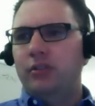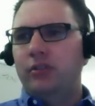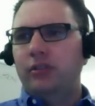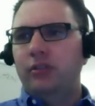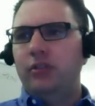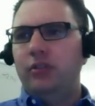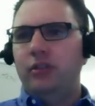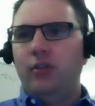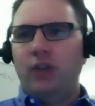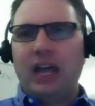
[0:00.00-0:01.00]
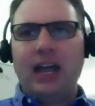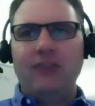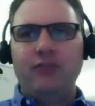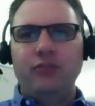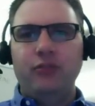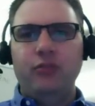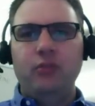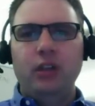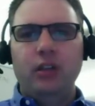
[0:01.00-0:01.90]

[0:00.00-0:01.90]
you don't have to